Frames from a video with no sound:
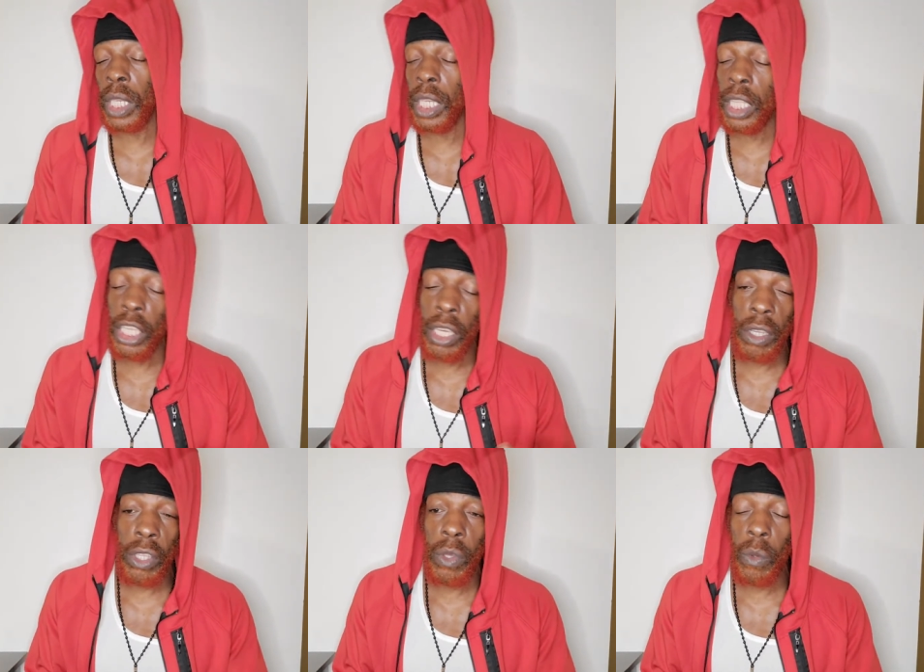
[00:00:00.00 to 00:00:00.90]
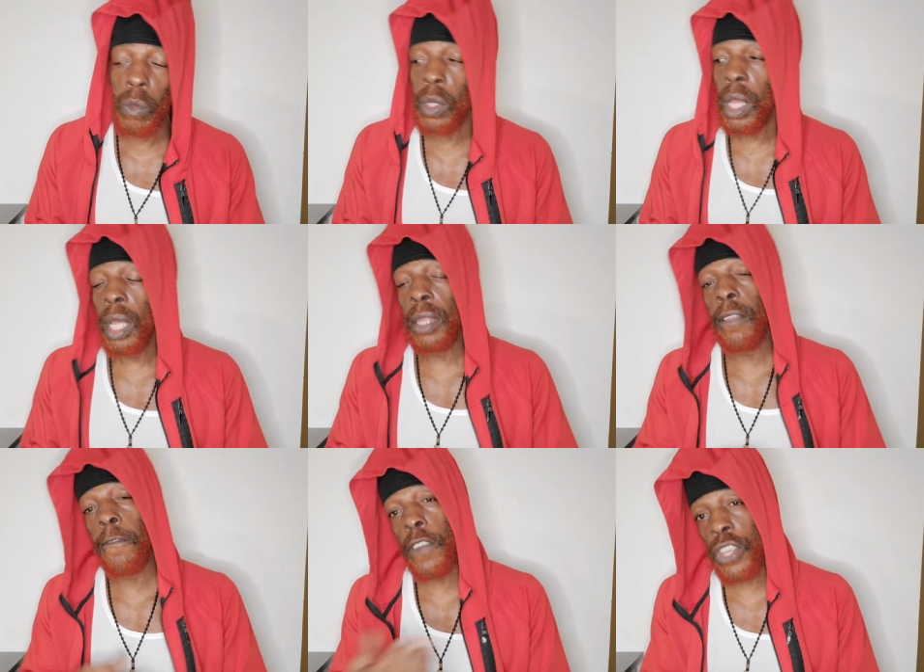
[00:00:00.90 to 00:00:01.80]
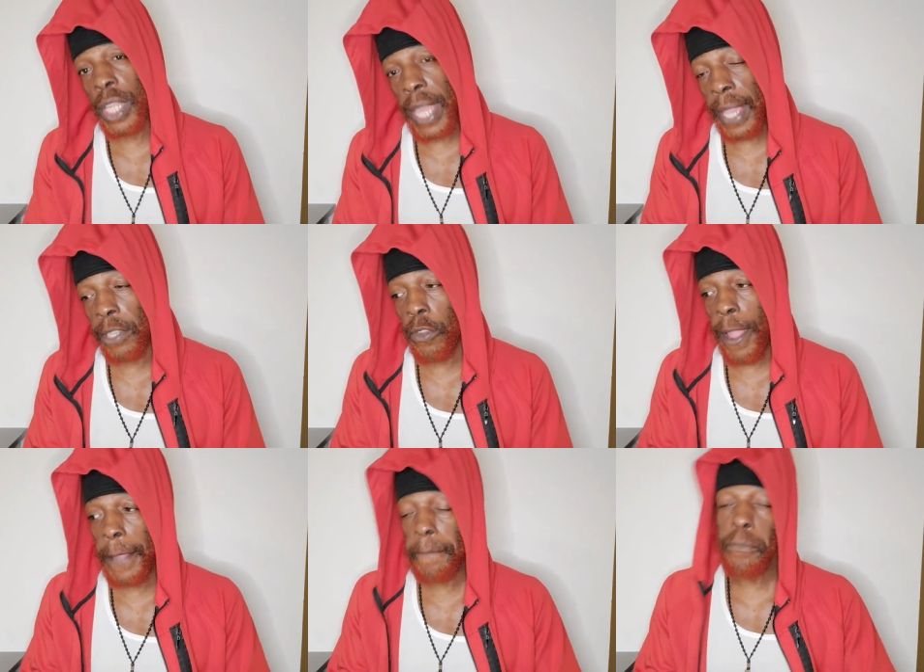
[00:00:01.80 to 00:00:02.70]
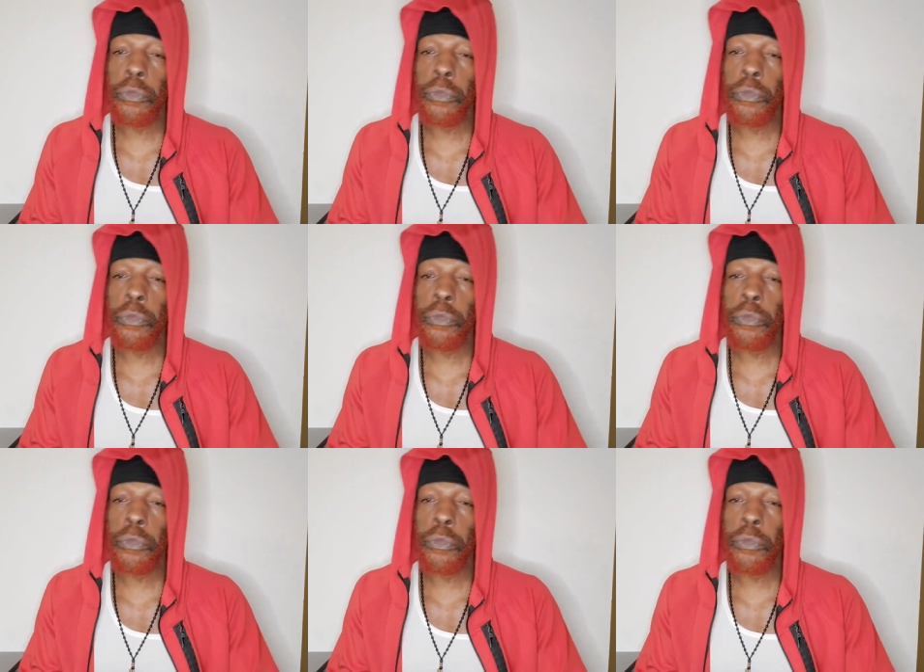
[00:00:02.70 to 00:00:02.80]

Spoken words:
Either you could use the virgin extract